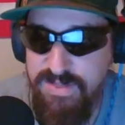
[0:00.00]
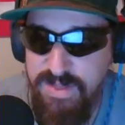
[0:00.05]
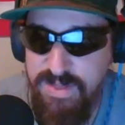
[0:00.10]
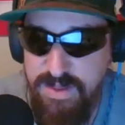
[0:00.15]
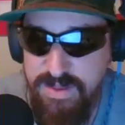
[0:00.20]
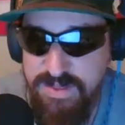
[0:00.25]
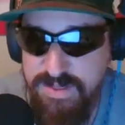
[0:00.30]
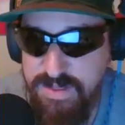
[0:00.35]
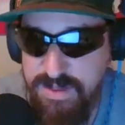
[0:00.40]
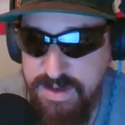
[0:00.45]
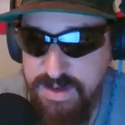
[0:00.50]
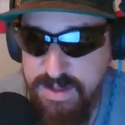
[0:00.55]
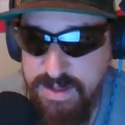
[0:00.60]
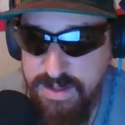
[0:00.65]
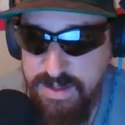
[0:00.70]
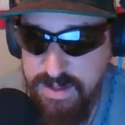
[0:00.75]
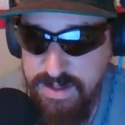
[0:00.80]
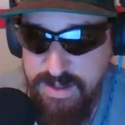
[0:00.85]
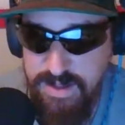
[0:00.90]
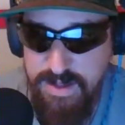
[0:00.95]
think
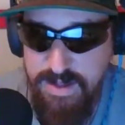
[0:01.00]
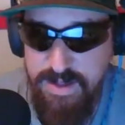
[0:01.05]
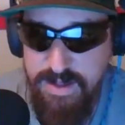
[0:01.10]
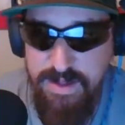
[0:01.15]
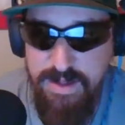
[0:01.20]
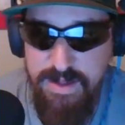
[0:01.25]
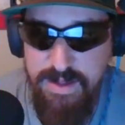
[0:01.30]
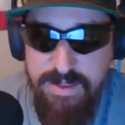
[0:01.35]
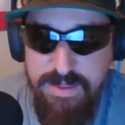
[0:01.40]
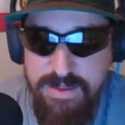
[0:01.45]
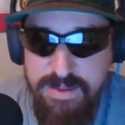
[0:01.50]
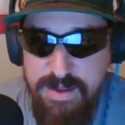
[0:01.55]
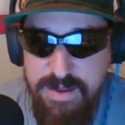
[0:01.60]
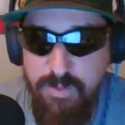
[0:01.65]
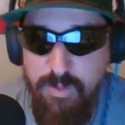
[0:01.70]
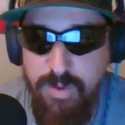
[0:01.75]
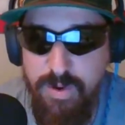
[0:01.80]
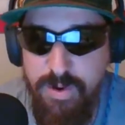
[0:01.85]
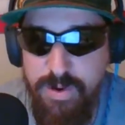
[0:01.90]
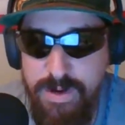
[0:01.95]
that
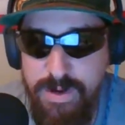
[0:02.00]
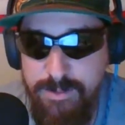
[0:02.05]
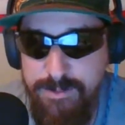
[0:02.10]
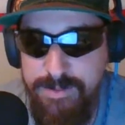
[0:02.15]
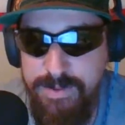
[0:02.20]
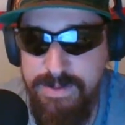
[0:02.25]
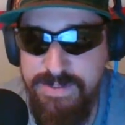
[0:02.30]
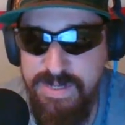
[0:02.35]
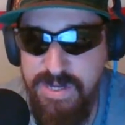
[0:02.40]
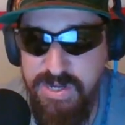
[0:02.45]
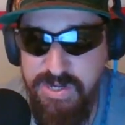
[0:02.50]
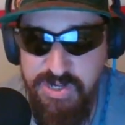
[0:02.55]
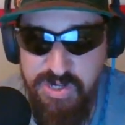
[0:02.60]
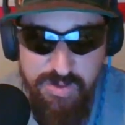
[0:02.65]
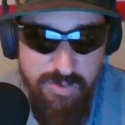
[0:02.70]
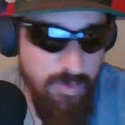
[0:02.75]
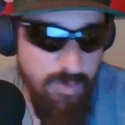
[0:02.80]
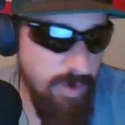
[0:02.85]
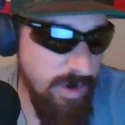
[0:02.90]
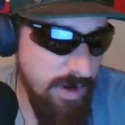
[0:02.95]
we're in a
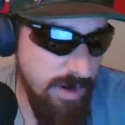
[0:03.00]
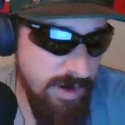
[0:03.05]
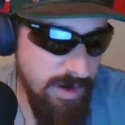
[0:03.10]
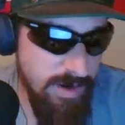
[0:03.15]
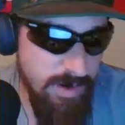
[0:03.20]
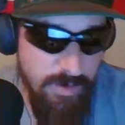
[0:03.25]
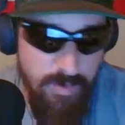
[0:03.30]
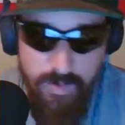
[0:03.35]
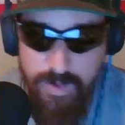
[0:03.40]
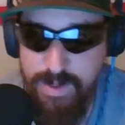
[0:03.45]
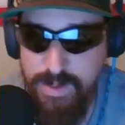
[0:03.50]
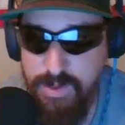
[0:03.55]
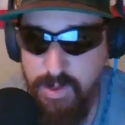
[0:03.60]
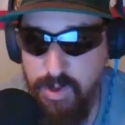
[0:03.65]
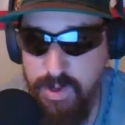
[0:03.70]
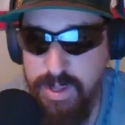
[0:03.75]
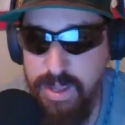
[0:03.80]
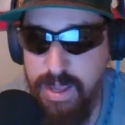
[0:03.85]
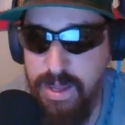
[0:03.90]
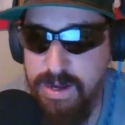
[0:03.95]
position where we
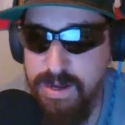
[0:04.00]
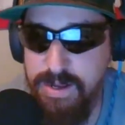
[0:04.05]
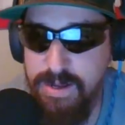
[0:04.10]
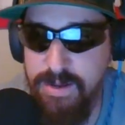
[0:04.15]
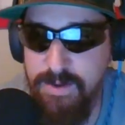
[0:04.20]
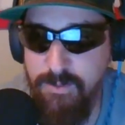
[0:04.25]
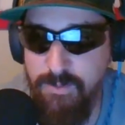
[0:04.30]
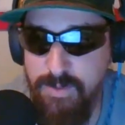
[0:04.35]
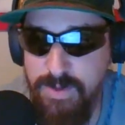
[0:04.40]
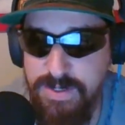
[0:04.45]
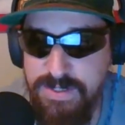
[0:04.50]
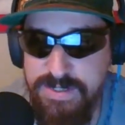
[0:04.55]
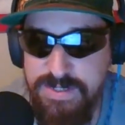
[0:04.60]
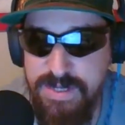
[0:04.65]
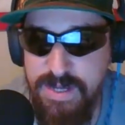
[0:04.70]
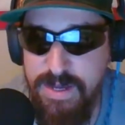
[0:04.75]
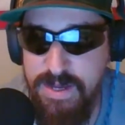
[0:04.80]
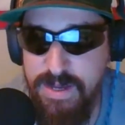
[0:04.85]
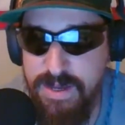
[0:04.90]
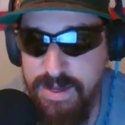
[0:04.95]
look at it and we
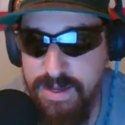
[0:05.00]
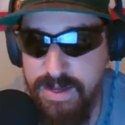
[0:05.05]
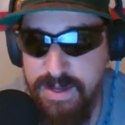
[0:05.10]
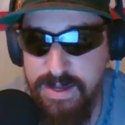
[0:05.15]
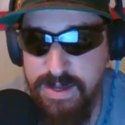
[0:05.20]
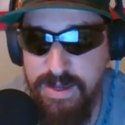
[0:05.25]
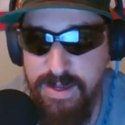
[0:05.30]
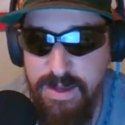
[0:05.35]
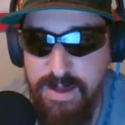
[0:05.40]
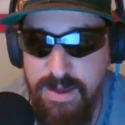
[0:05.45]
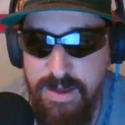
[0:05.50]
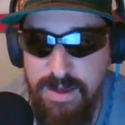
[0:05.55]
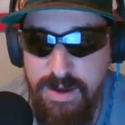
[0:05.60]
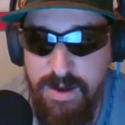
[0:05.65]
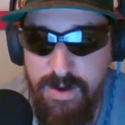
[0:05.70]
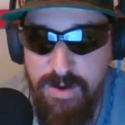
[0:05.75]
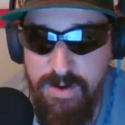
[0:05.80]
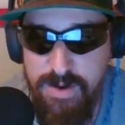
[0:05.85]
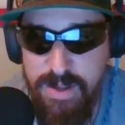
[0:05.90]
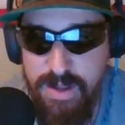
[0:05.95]
say,
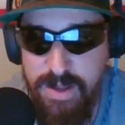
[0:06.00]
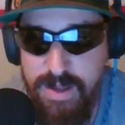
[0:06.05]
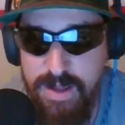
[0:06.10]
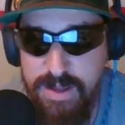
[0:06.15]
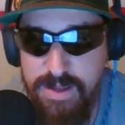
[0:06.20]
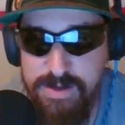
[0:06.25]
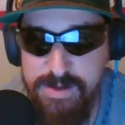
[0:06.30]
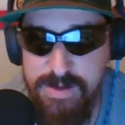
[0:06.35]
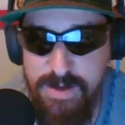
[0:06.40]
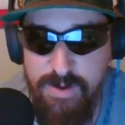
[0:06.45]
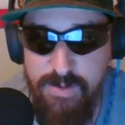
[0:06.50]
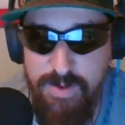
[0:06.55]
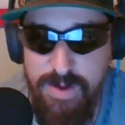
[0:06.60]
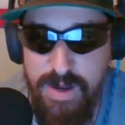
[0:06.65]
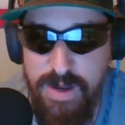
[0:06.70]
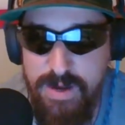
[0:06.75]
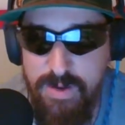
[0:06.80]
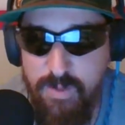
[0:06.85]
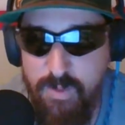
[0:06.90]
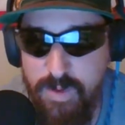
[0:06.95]
okay, we
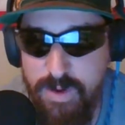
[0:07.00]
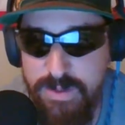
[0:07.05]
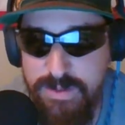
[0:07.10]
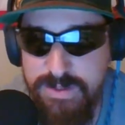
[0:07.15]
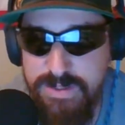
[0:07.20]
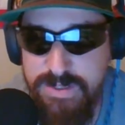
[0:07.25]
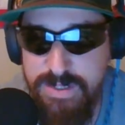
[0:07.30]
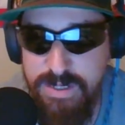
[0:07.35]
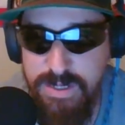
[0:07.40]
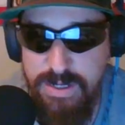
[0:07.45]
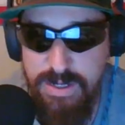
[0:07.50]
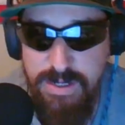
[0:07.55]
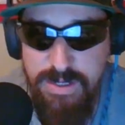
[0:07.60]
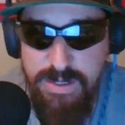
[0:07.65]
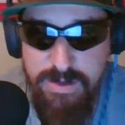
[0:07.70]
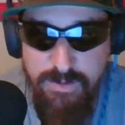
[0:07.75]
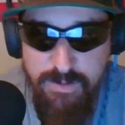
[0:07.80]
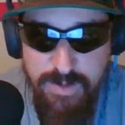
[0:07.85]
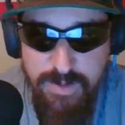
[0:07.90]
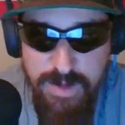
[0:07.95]
got a 1 seed
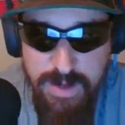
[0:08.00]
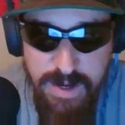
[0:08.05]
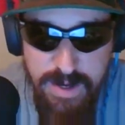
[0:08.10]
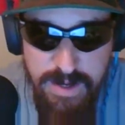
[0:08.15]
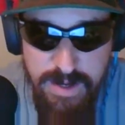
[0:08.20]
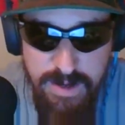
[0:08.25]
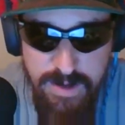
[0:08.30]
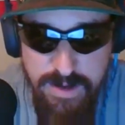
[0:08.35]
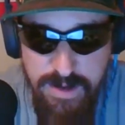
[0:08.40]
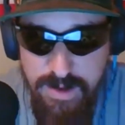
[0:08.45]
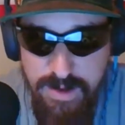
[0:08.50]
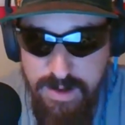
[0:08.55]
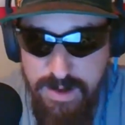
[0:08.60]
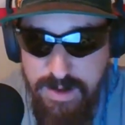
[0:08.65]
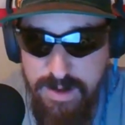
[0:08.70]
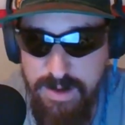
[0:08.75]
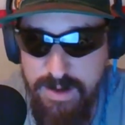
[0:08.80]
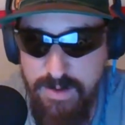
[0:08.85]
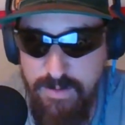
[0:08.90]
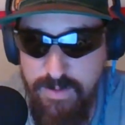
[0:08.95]
and we got
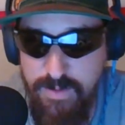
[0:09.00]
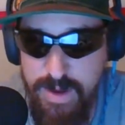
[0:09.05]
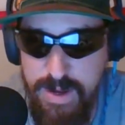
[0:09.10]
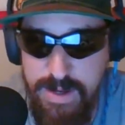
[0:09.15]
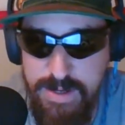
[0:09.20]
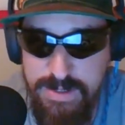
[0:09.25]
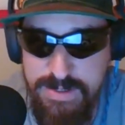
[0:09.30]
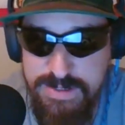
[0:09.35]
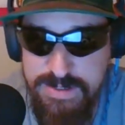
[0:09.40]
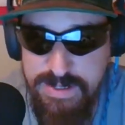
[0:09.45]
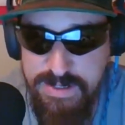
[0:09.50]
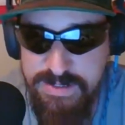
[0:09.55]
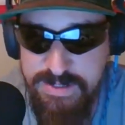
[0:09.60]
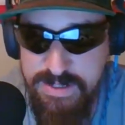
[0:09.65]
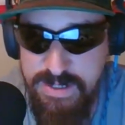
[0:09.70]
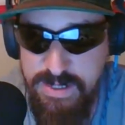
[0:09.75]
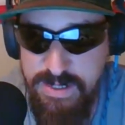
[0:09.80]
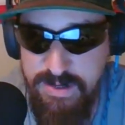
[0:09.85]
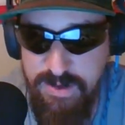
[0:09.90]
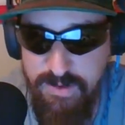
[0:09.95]
a
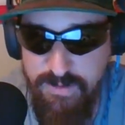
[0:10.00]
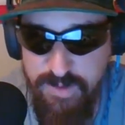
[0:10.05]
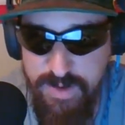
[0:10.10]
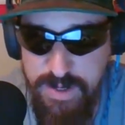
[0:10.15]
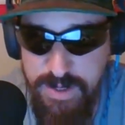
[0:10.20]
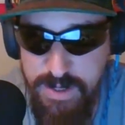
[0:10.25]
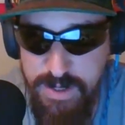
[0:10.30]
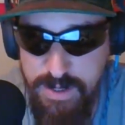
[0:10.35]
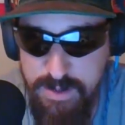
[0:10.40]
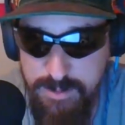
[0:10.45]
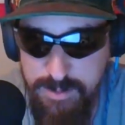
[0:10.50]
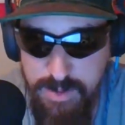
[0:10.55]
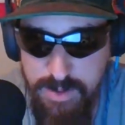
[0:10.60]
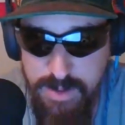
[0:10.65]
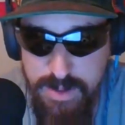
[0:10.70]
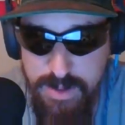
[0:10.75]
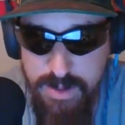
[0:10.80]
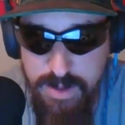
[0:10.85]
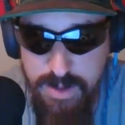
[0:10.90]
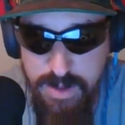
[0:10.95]
16 over here,
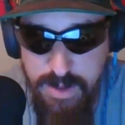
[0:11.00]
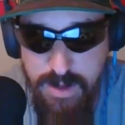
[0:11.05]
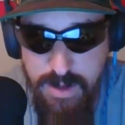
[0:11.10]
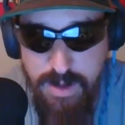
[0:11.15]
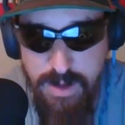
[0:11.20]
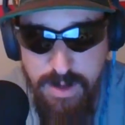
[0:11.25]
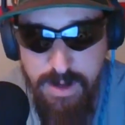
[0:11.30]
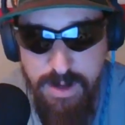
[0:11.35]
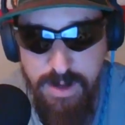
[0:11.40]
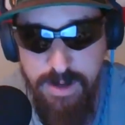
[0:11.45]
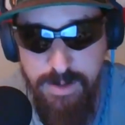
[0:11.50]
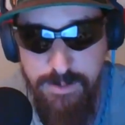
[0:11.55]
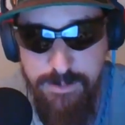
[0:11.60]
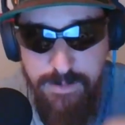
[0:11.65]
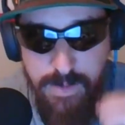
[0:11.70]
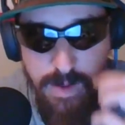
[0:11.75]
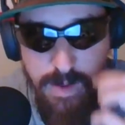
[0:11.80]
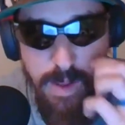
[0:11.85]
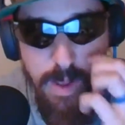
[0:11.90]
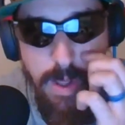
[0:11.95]
but um,